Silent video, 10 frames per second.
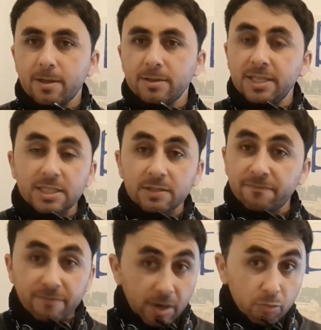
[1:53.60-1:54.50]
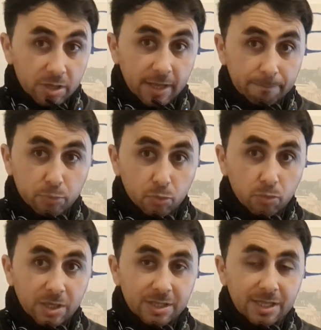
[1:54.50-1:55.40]
This is very
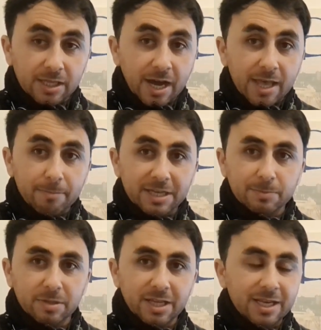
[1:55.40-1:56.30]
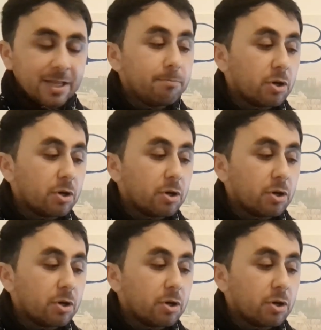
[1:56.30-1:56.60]
important that I am explaining,